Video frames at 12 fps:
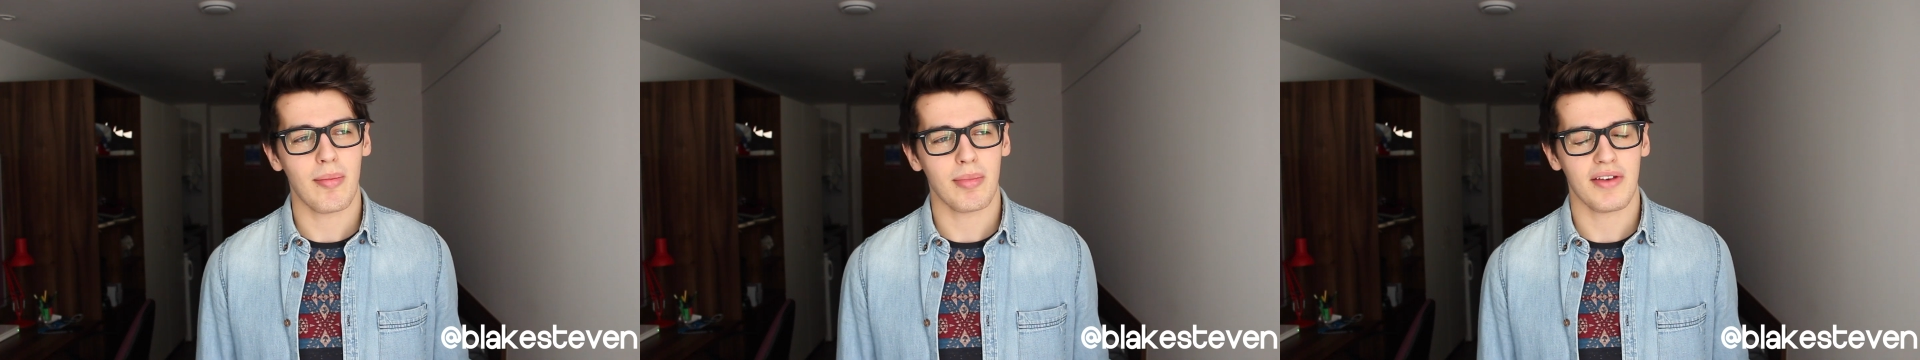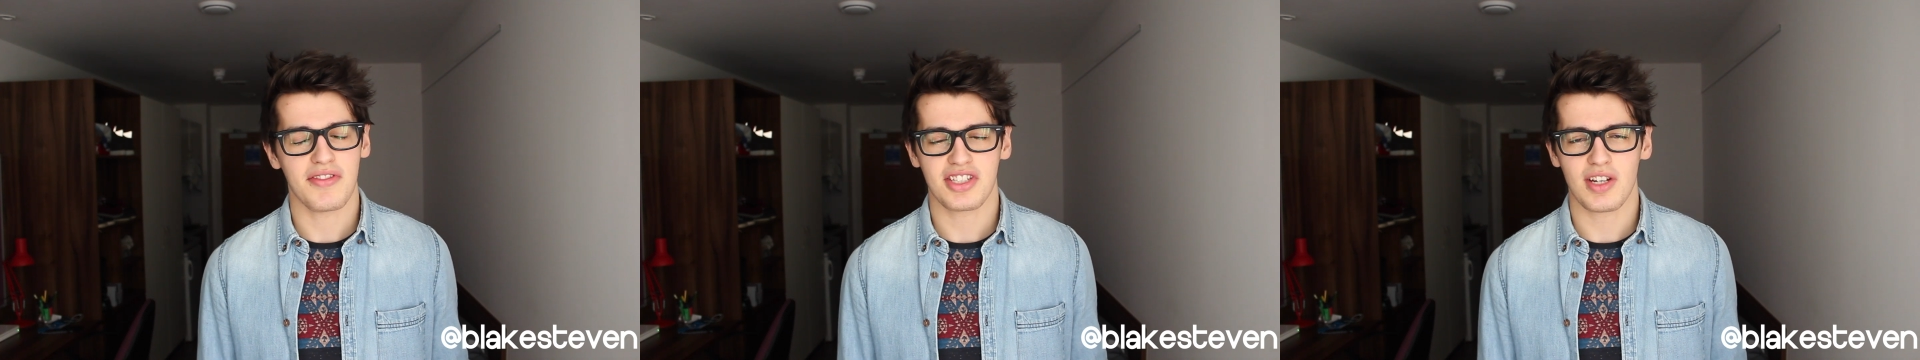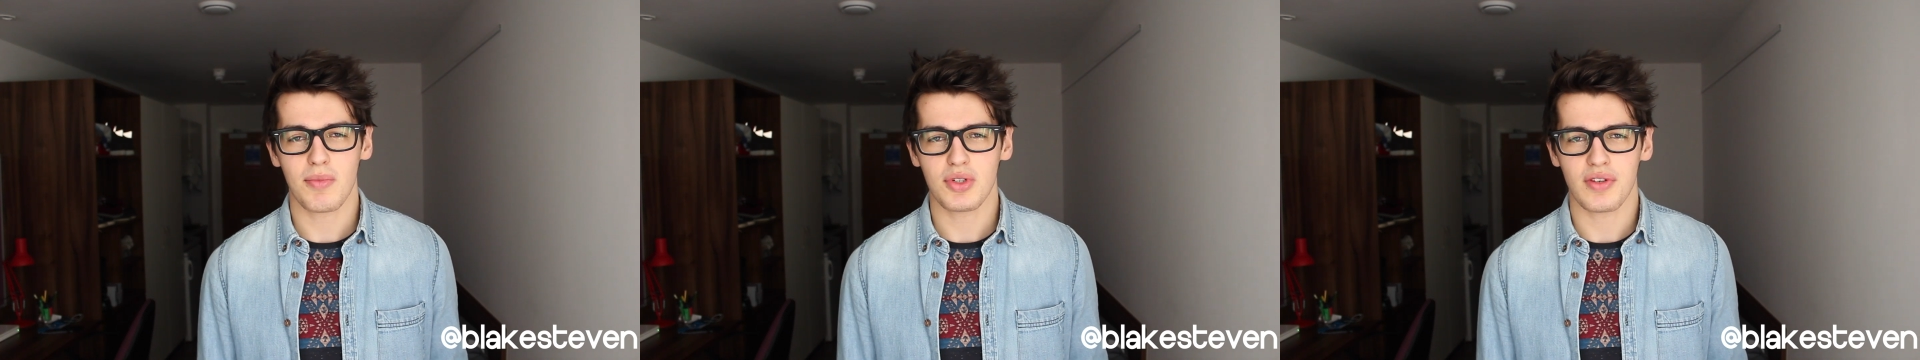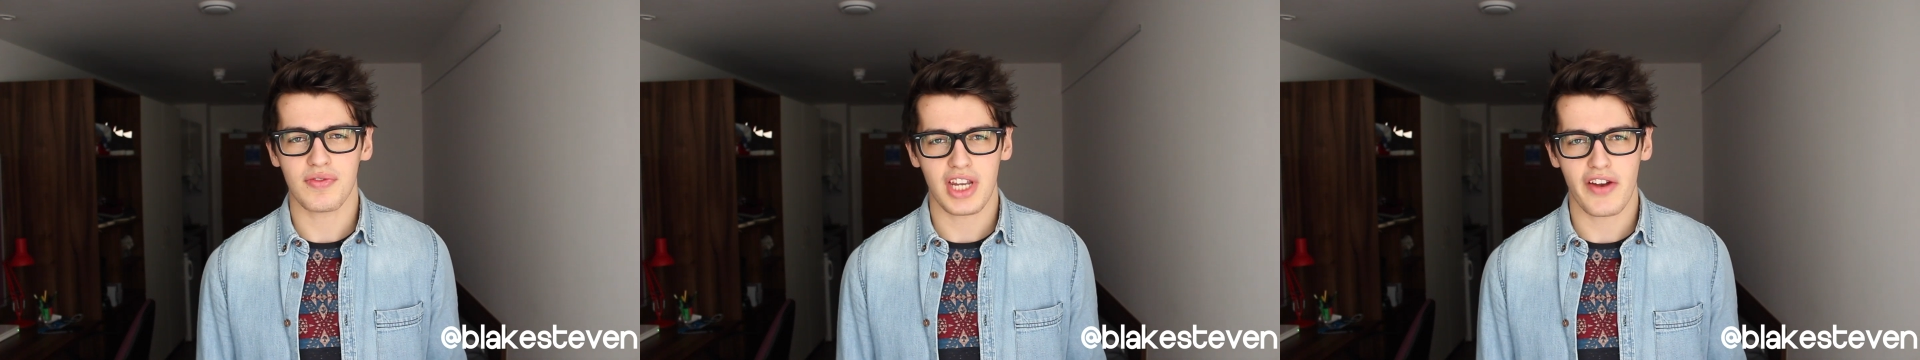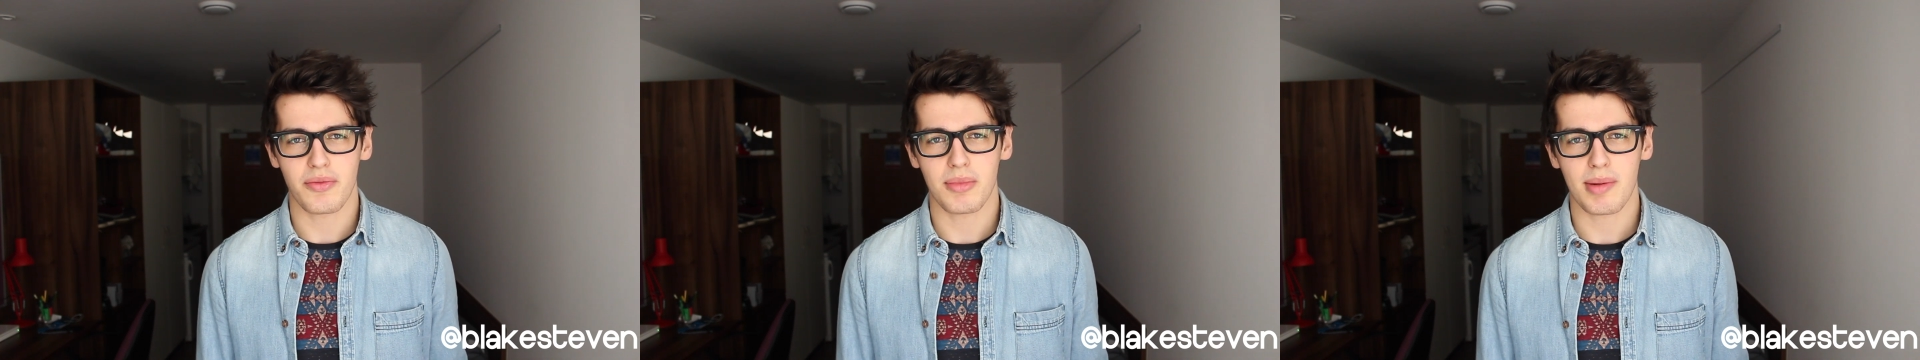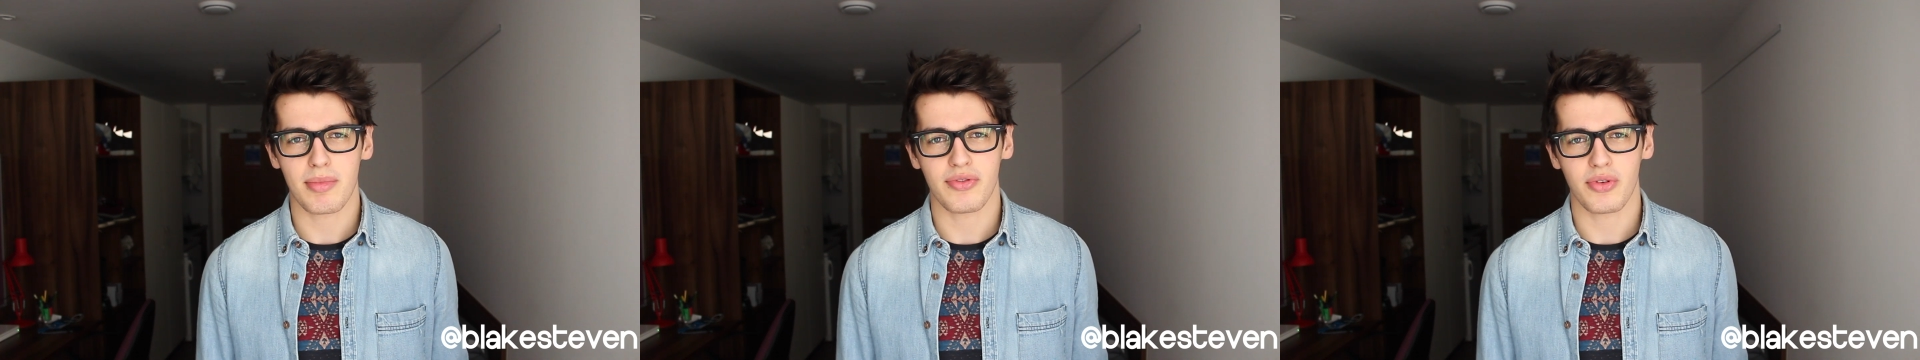If it's someone you've never
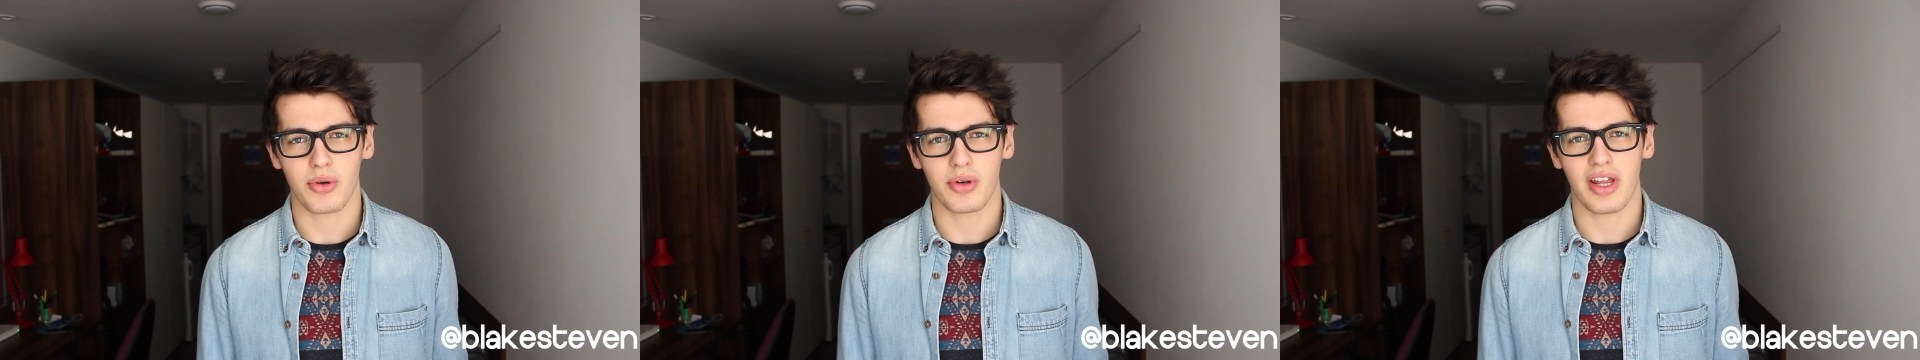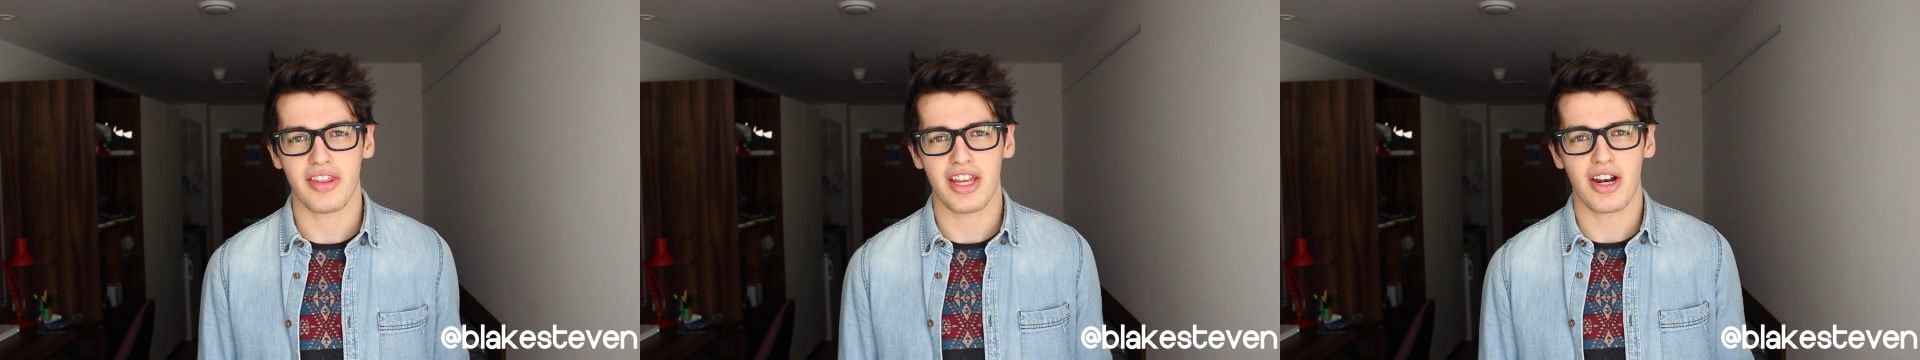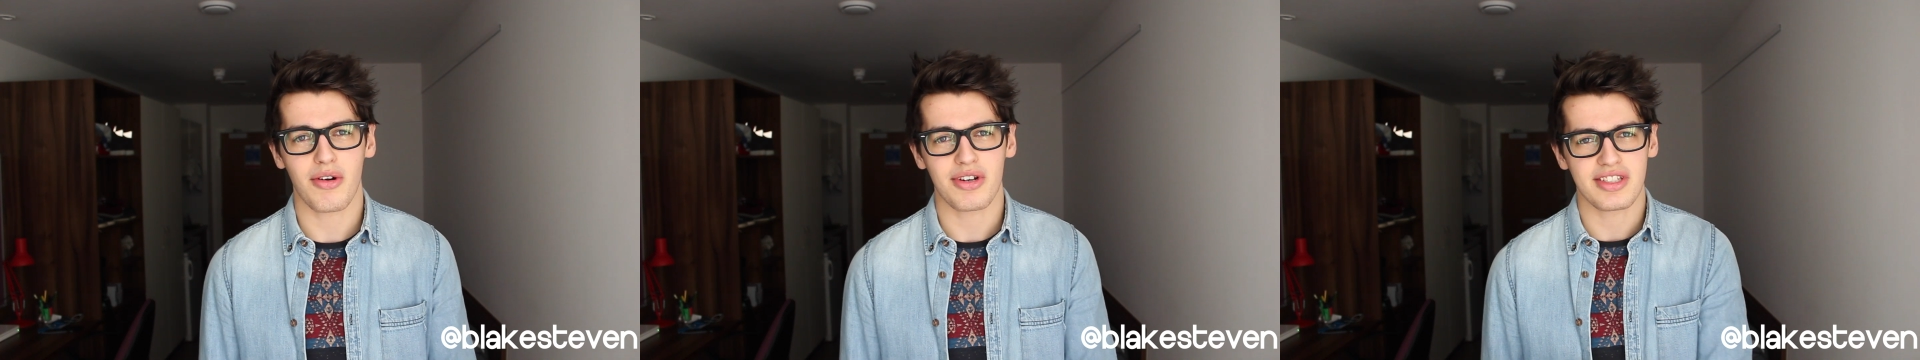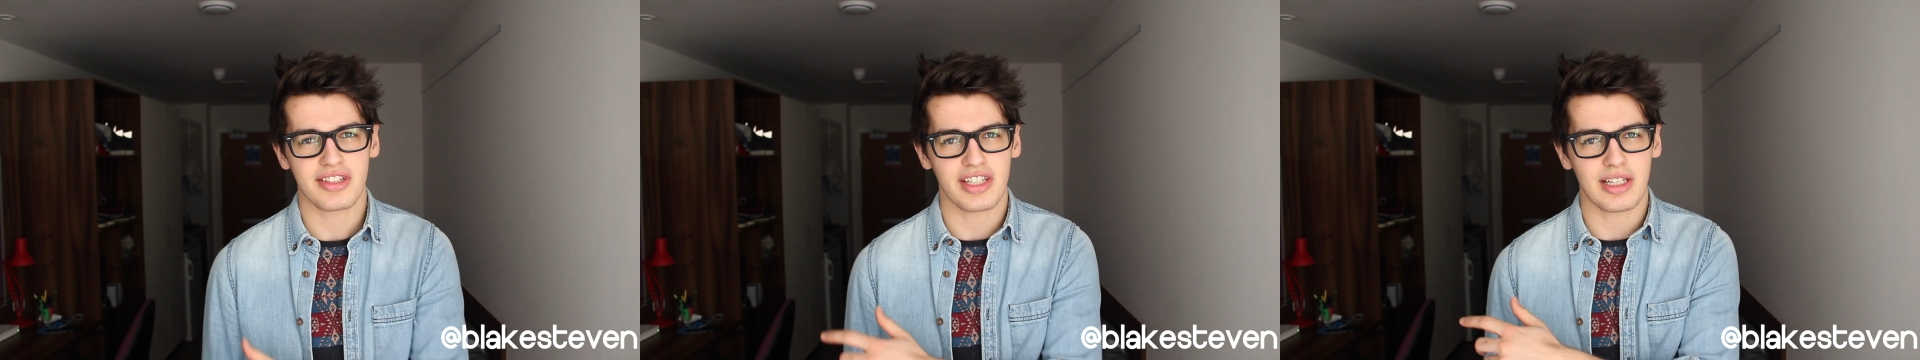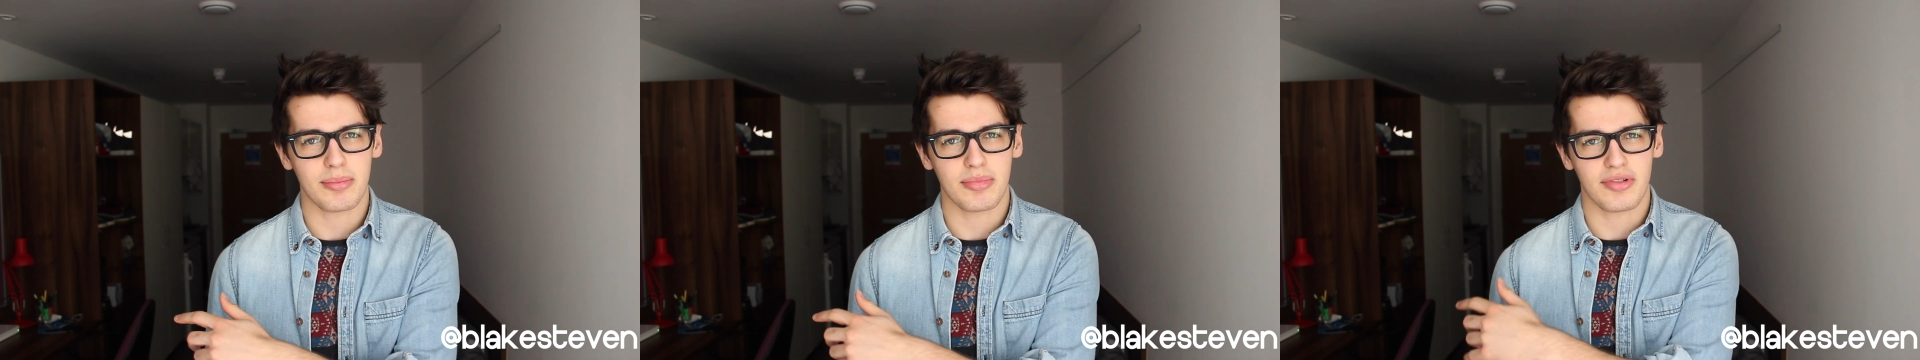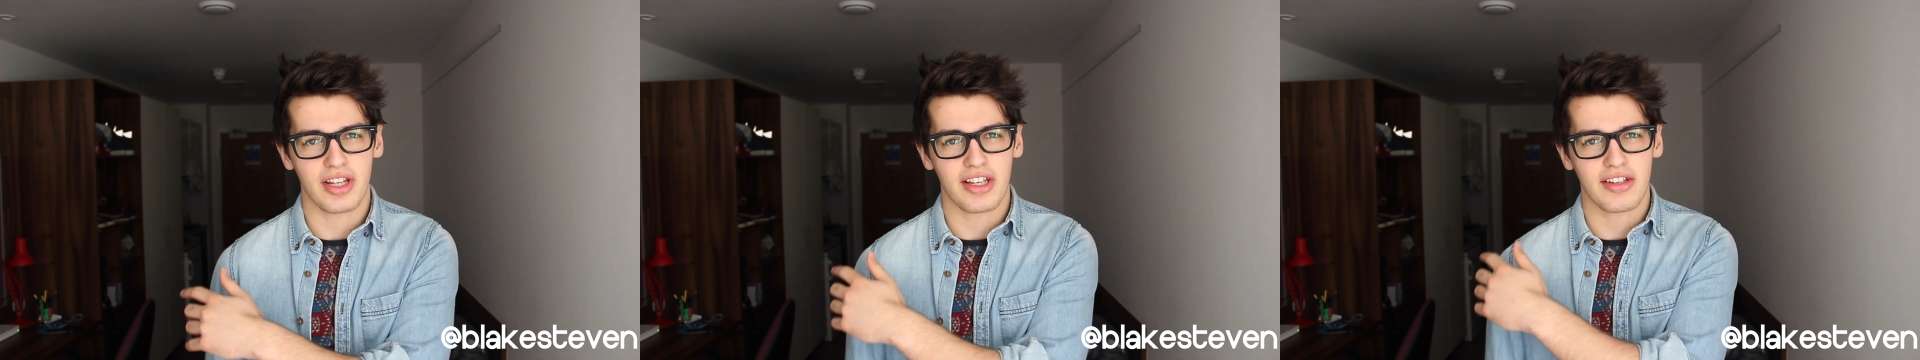met before and they are
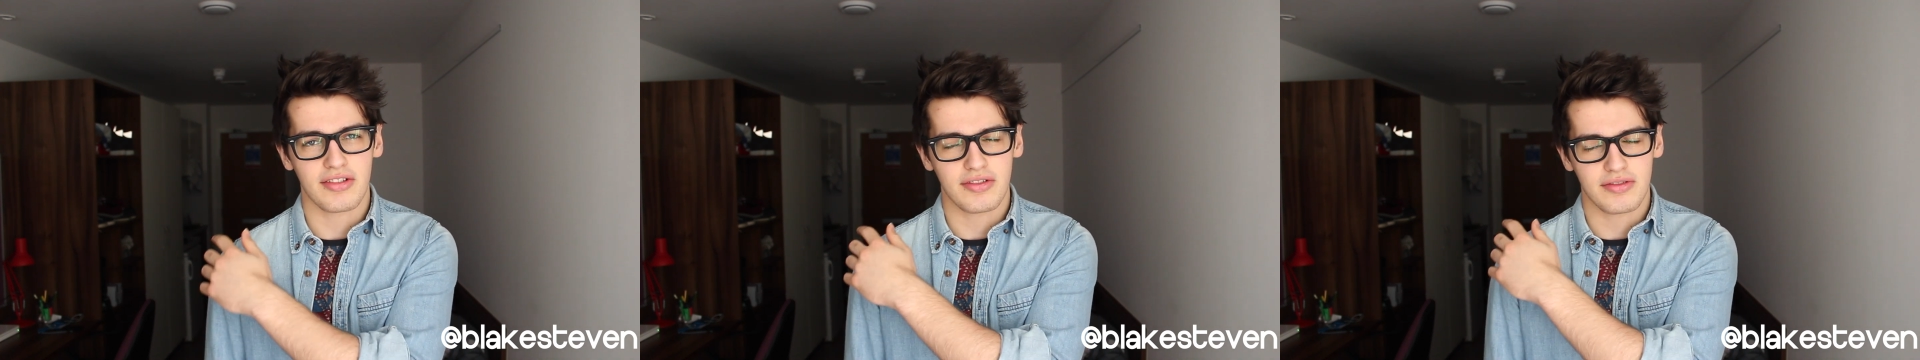asleep, like,